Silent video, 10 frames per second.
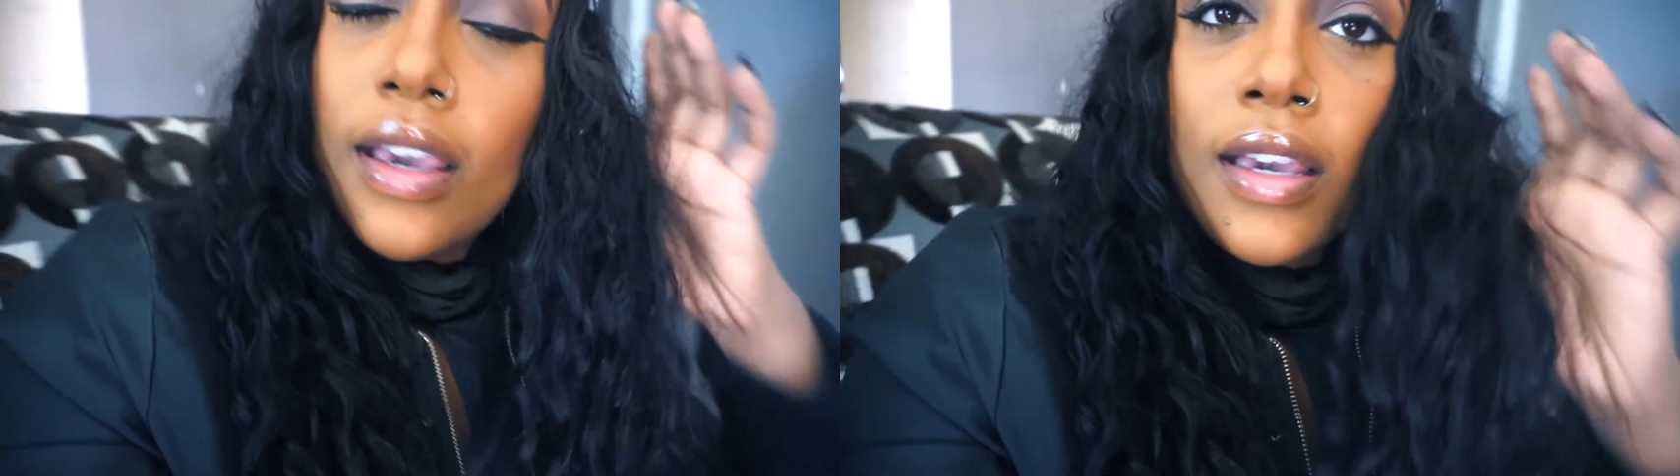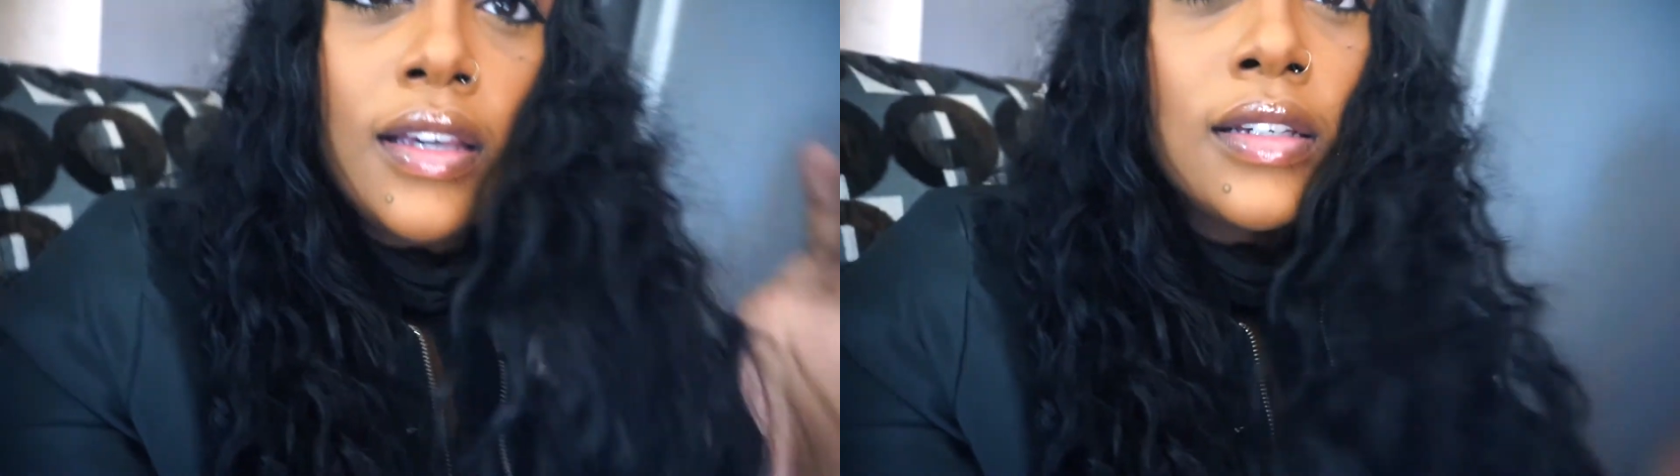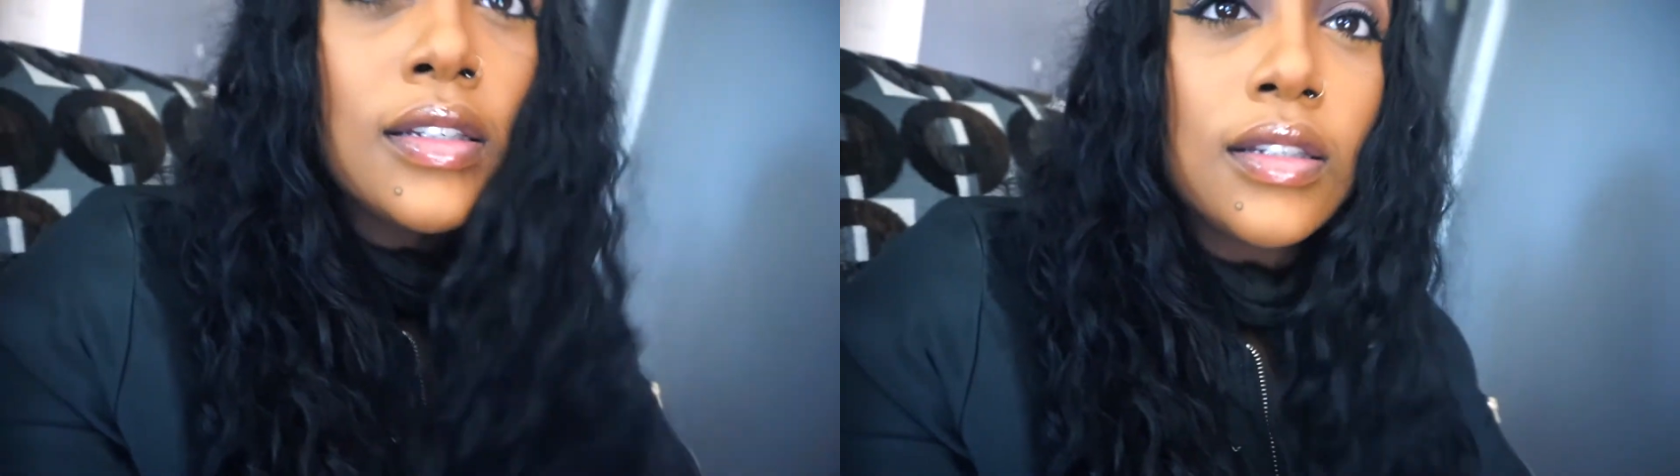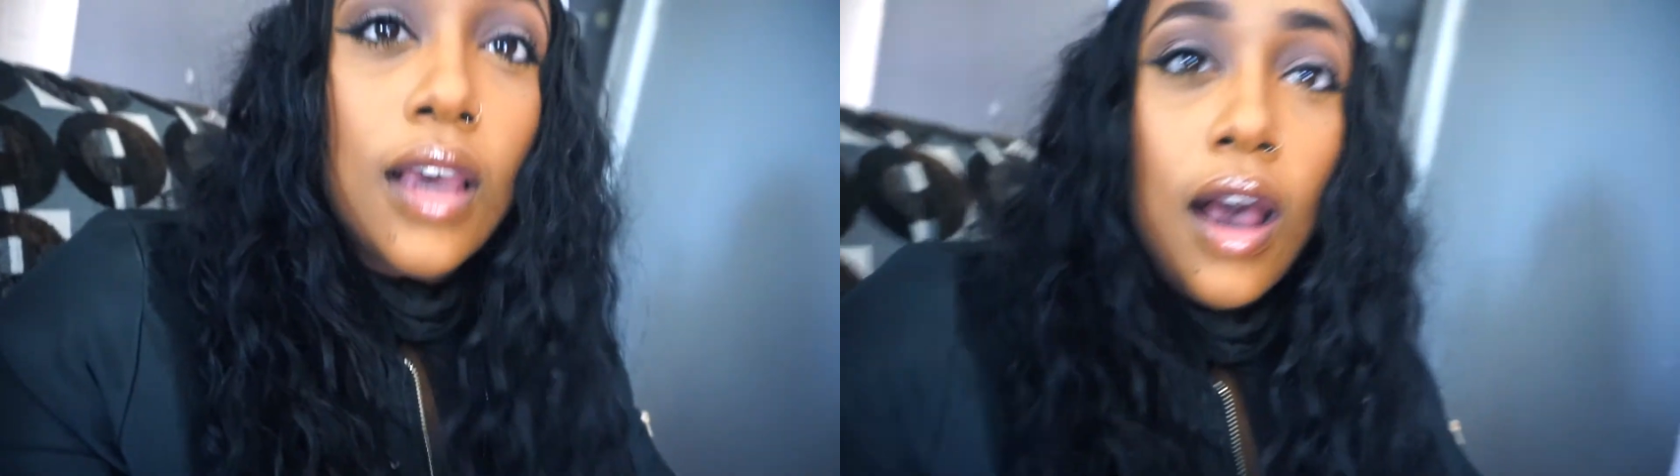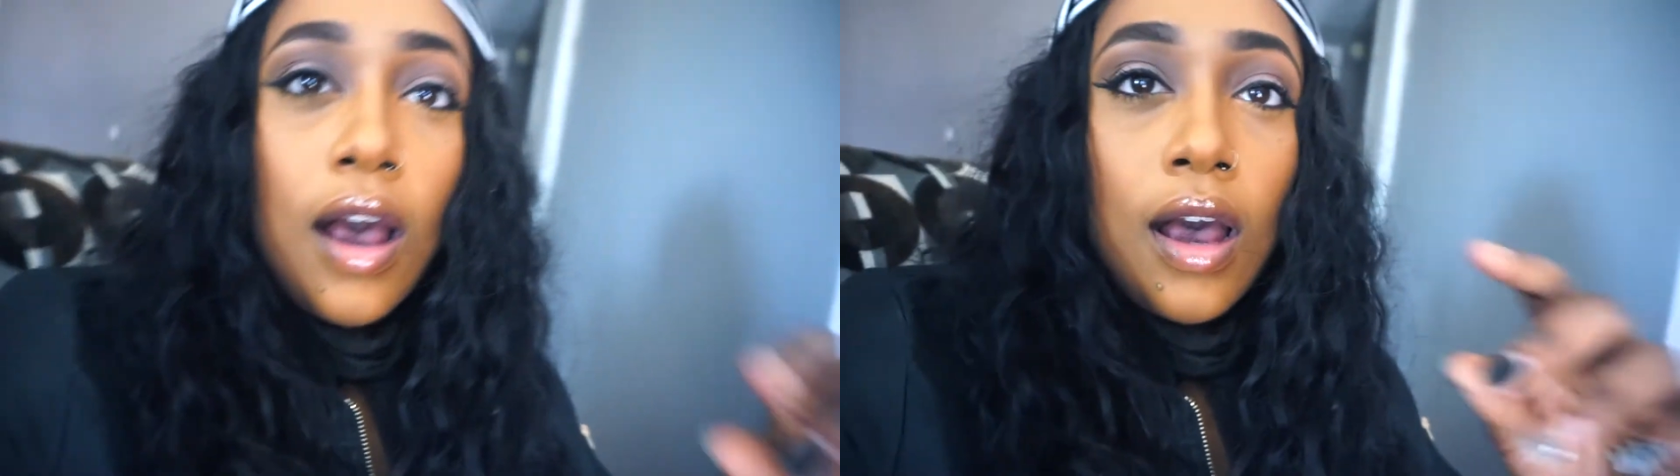is
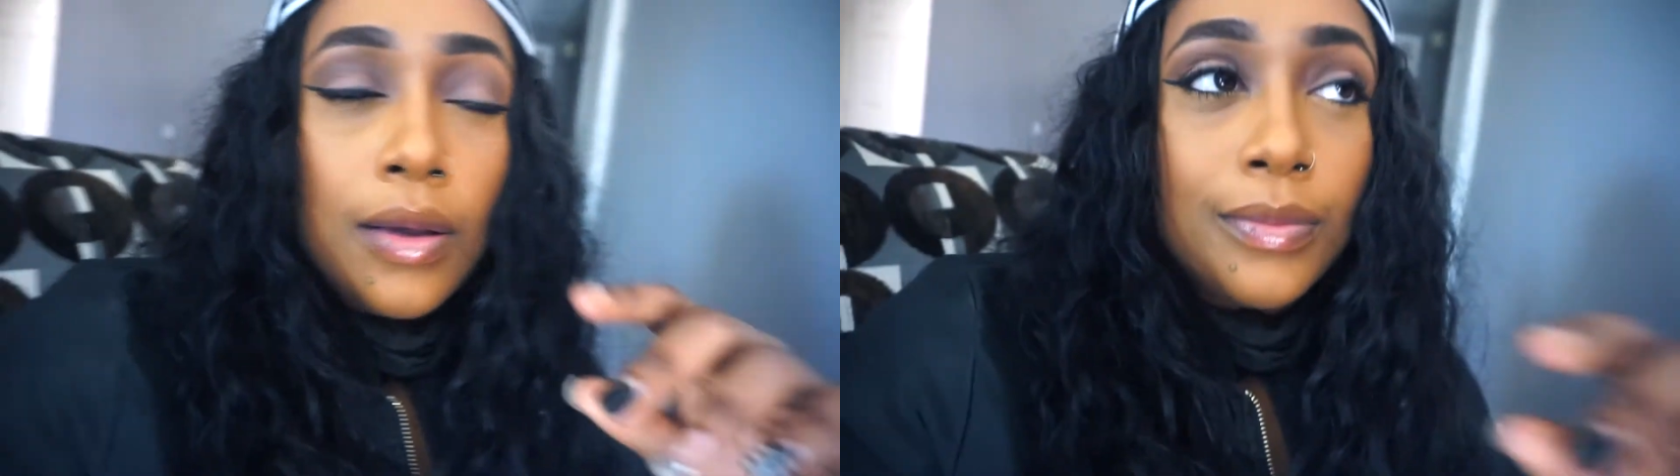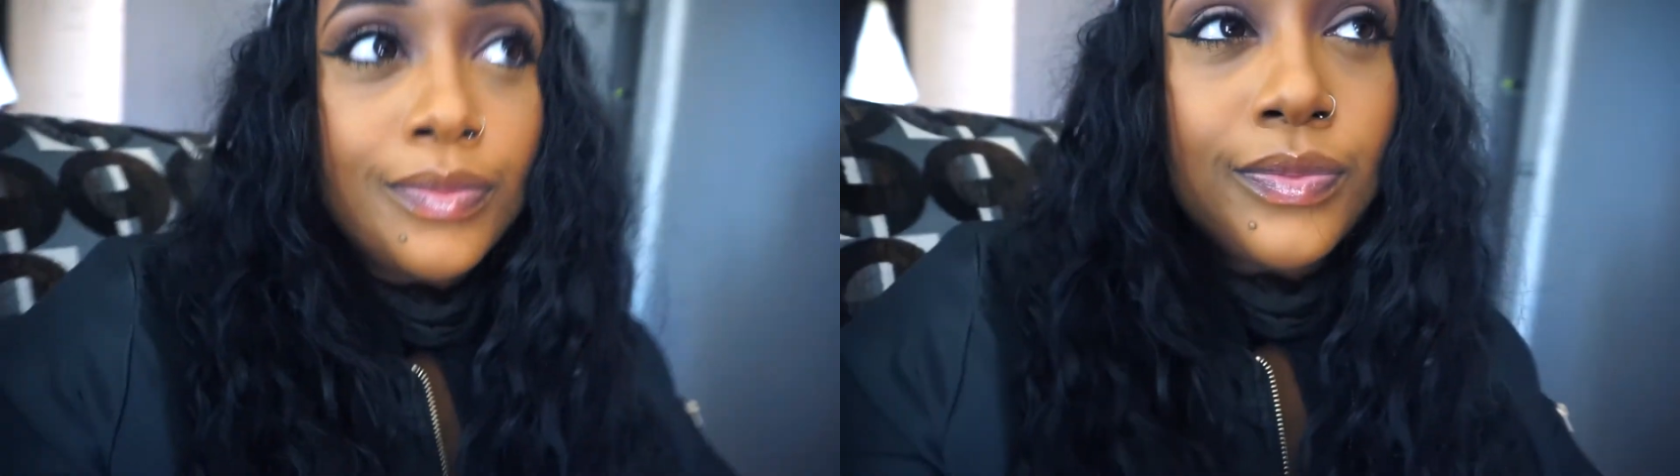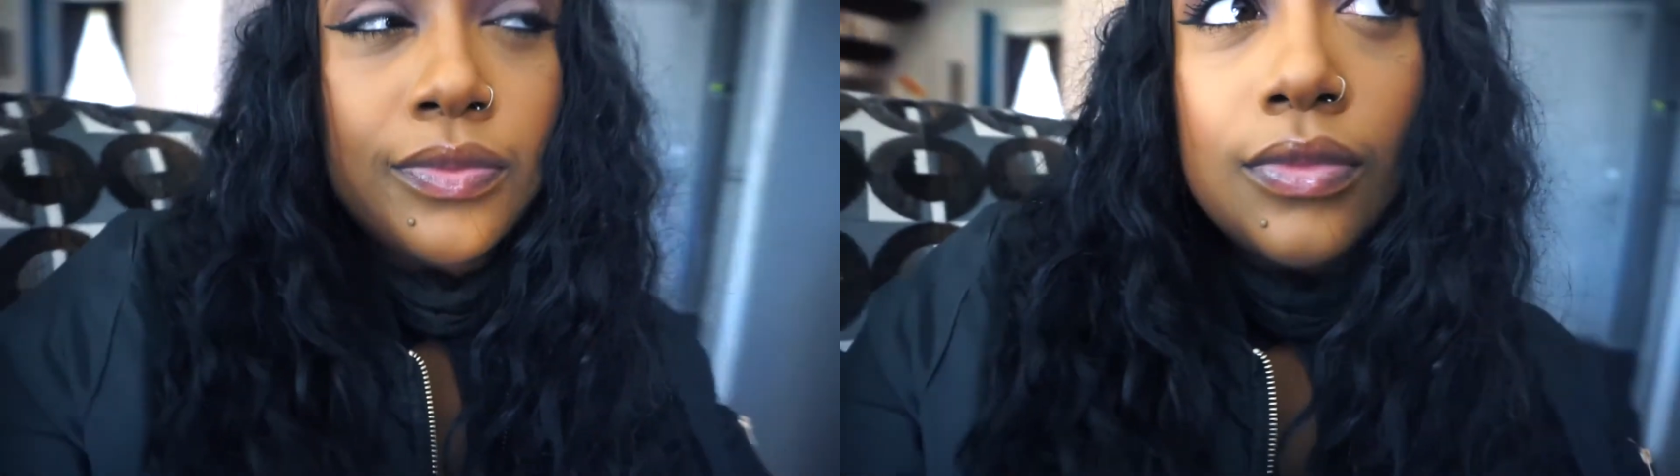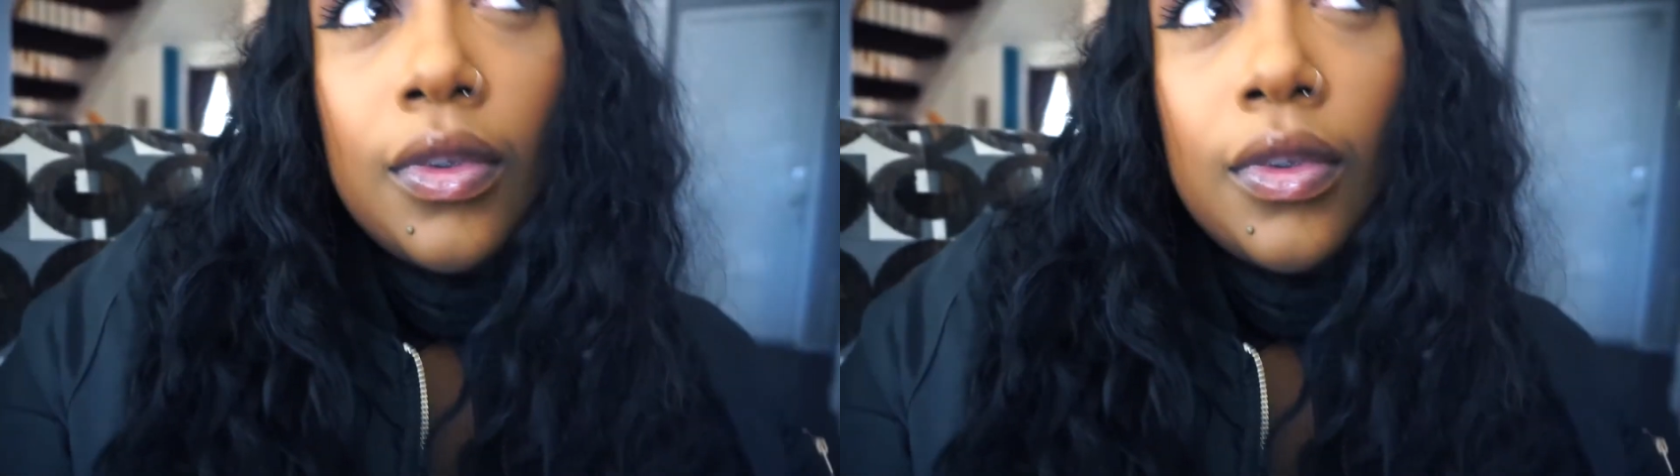um